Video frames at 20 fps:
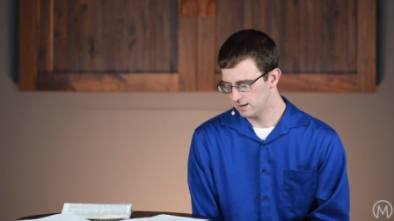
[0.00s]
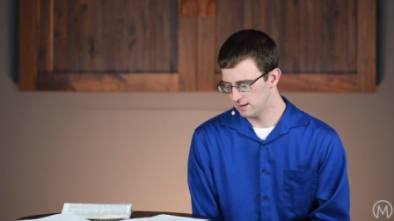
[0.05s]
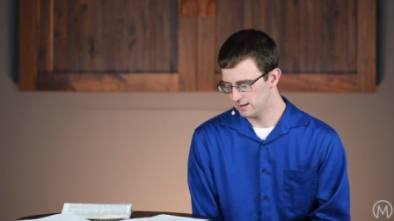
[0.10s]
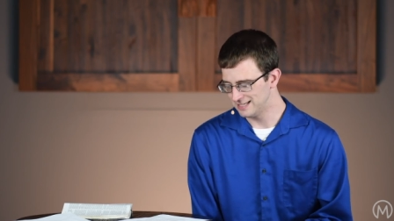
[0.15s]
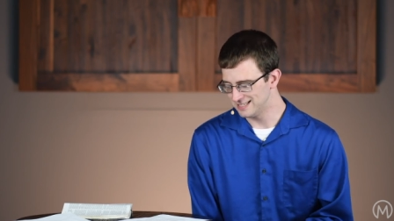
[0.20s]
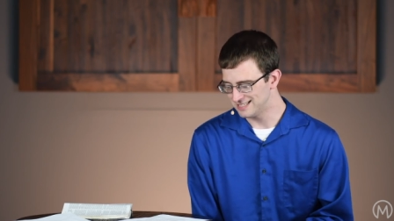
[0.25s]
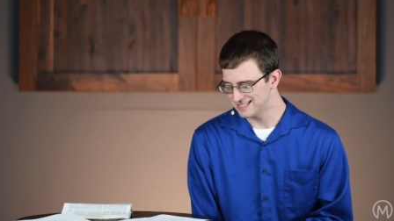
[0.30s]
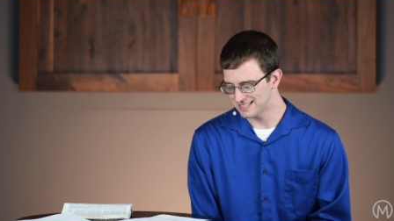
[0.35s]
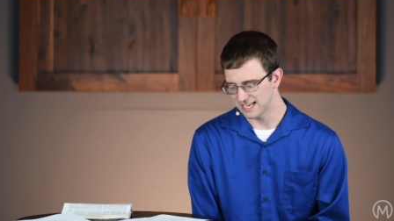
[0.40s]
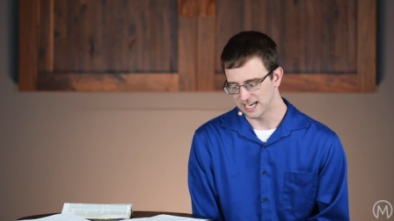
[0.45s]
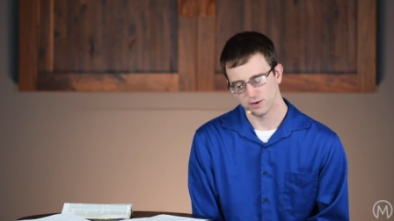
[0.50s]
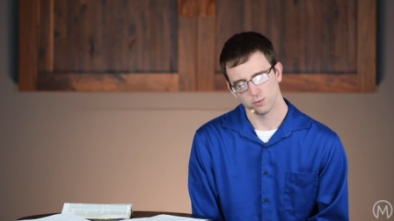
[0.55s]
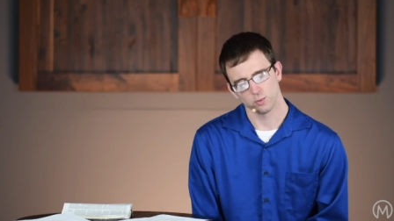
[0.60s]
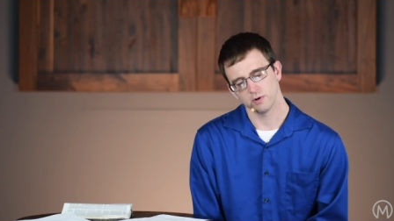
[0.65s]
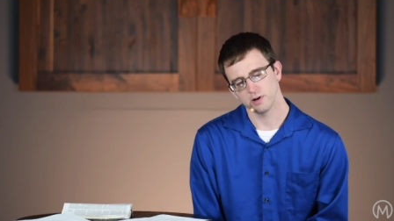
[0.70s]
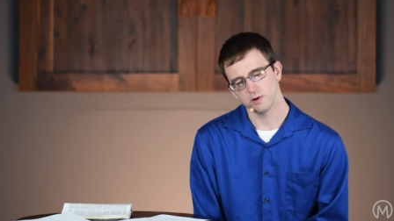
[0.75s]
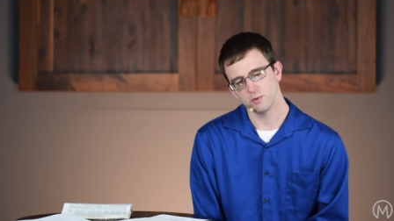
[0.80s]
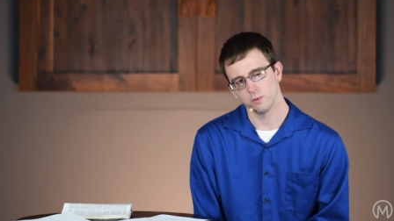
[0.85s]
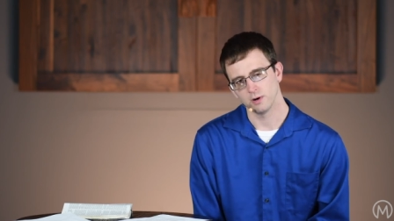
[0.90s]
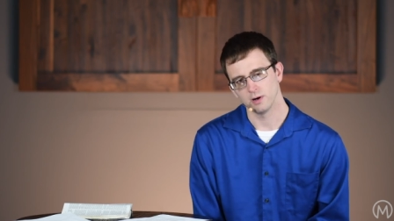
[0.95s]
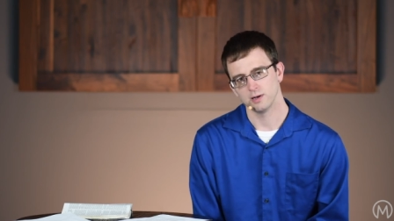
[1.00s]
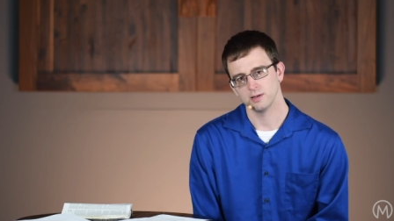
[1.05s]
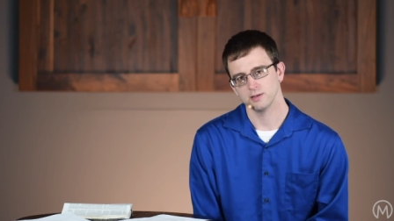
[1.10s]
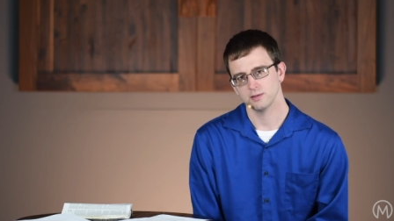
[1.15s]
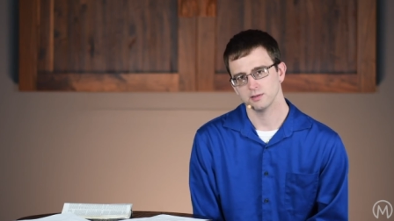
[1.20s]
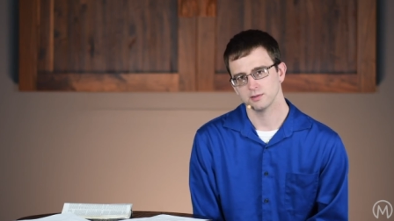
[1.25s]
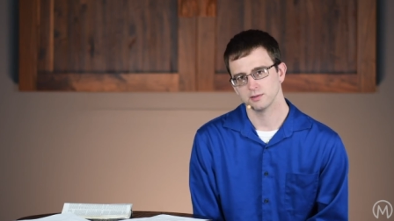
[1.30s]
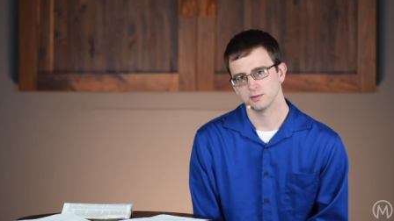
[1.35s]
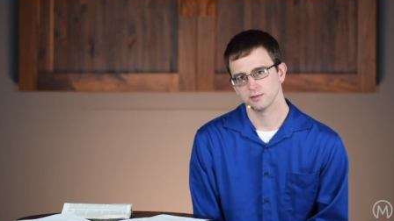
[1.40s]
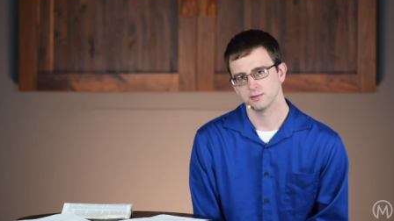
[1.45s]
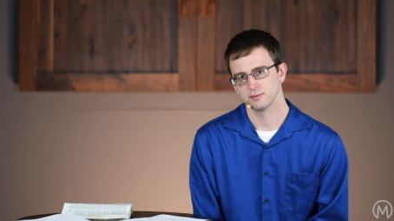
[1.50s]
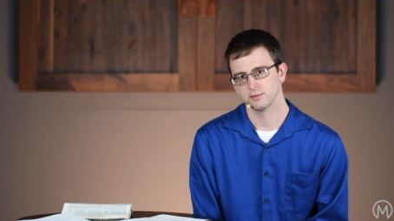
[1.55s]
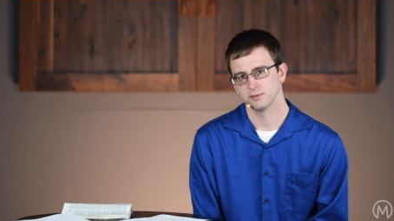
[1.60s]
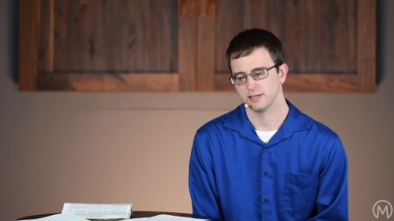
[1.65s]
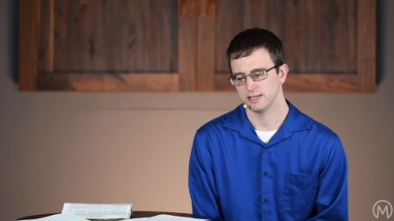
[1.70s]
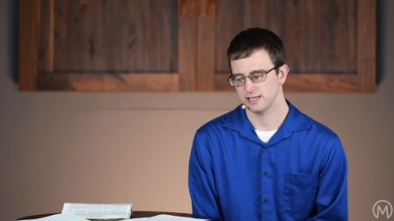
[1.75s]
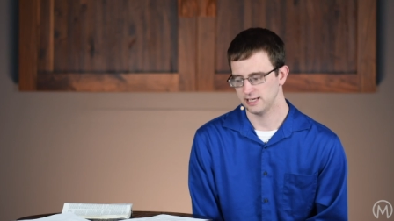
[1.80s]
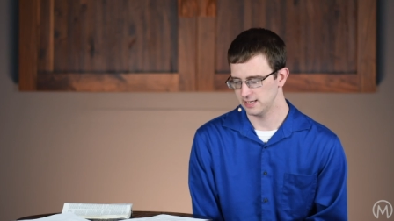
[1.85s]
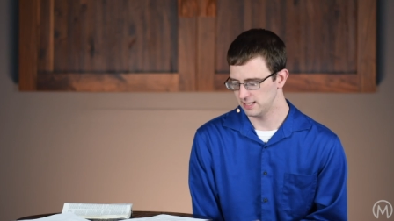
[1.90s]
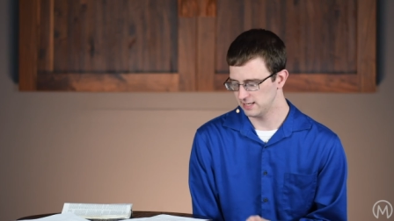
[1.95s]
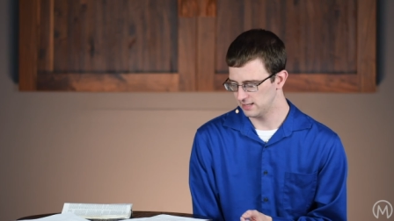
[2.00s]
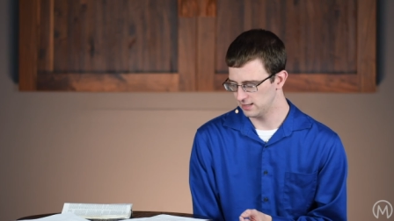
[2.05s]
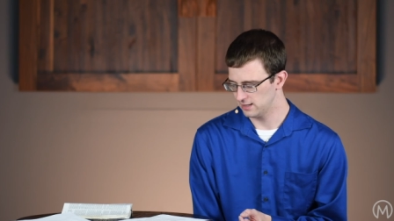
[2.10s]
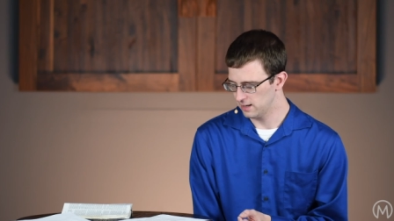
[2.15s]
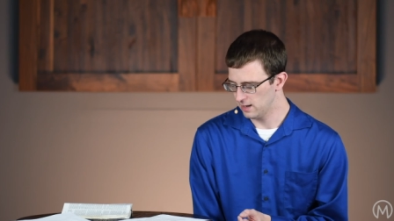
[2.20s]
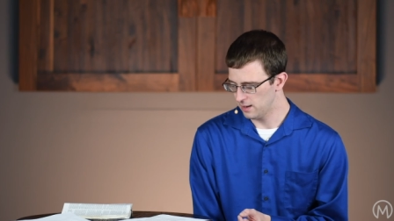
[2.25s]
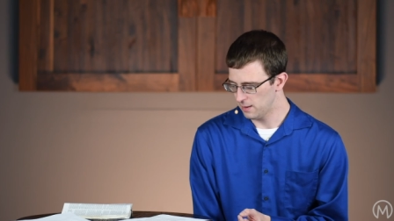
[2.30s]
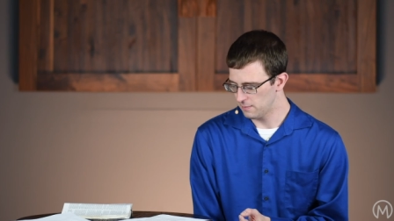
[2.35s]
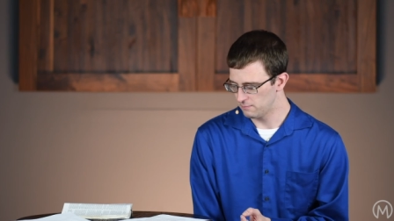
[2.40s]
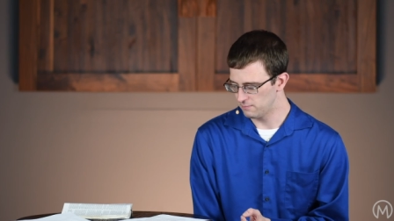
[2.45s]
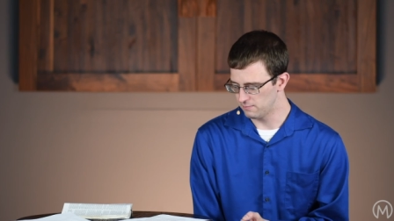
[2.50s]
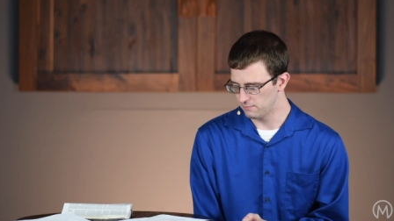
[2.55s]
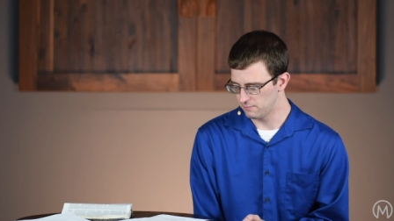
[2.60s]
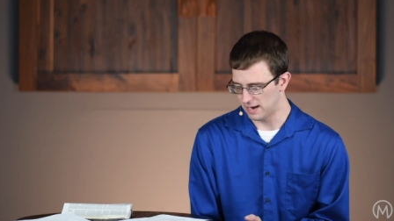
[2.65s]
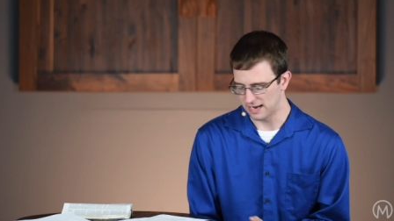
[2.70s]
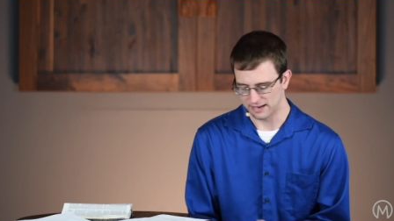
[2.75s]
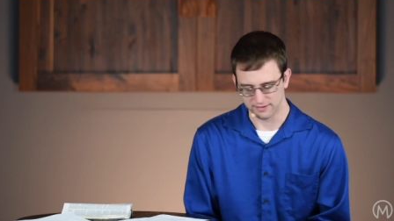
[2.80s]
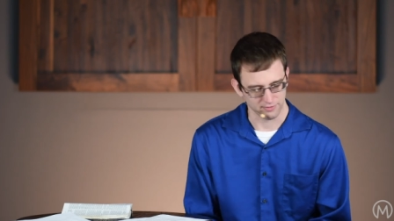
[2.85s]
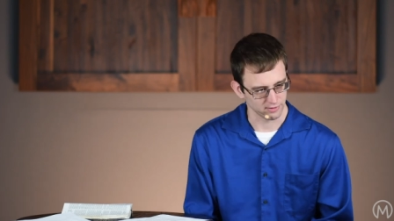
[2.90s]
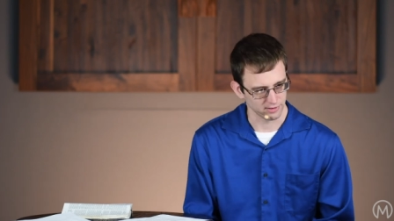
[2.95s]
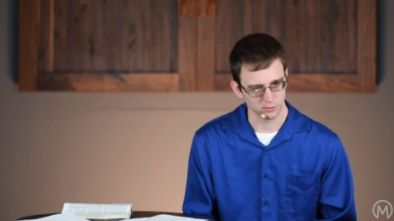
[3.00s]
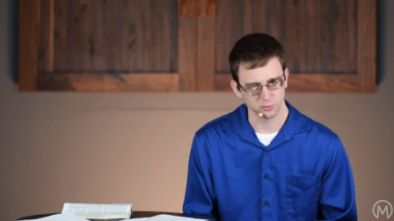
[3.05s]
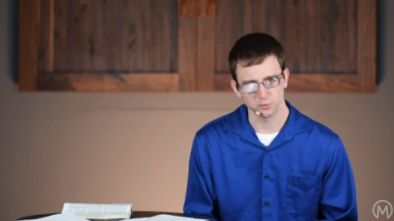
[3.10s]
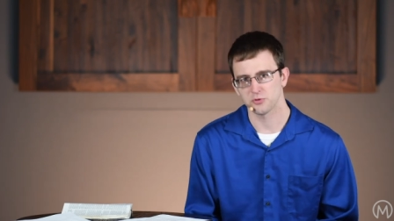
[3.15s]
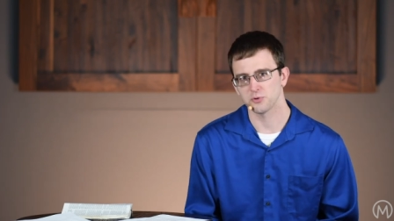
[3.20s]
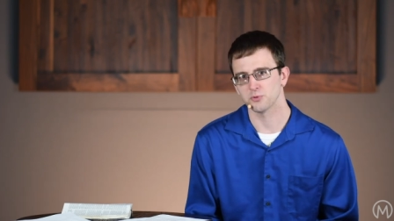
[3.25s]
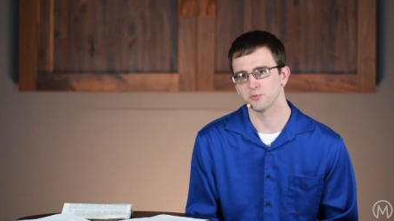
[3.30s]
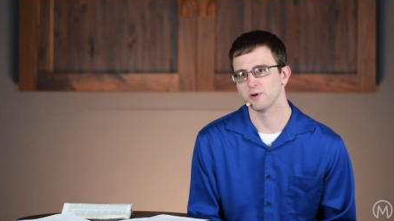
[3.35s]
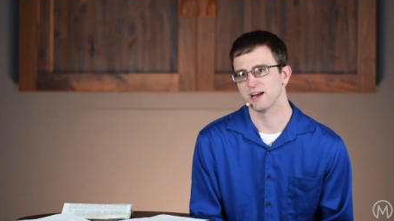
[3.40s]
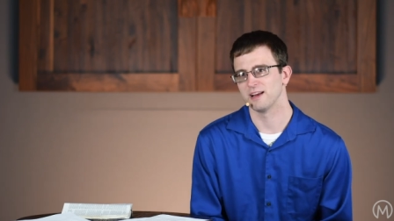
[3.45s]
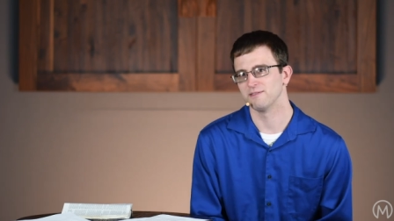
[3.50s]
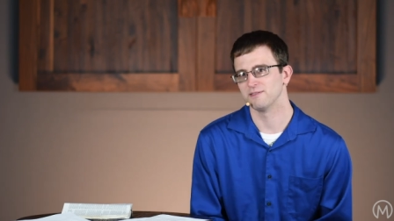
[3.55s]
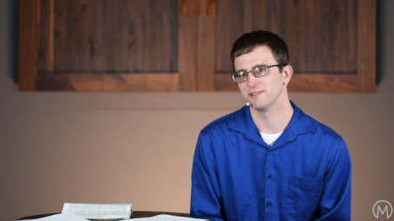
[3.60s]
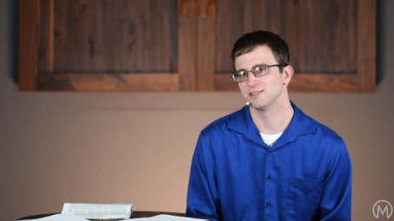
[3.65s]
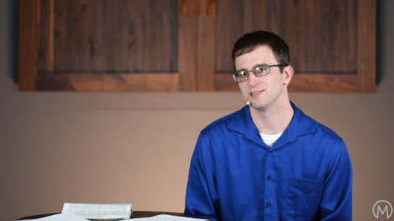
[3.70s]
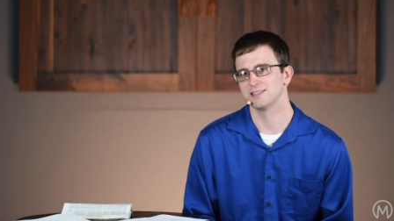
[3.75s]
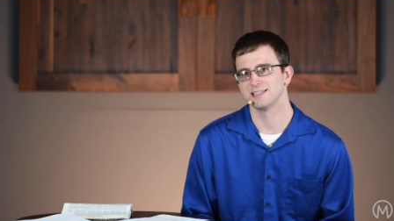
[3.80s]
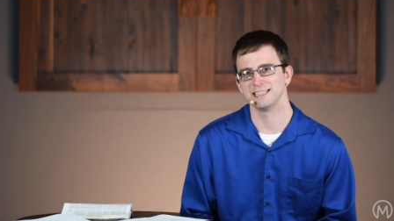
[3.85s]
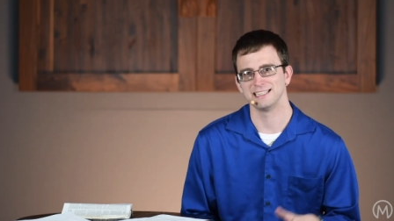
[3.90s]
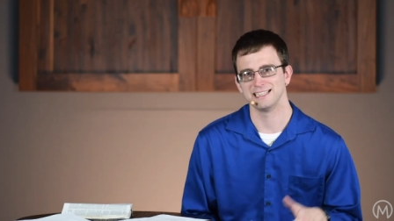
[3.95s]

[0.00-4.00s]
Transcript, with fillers: He stayed where he was, he made friends with the ravens,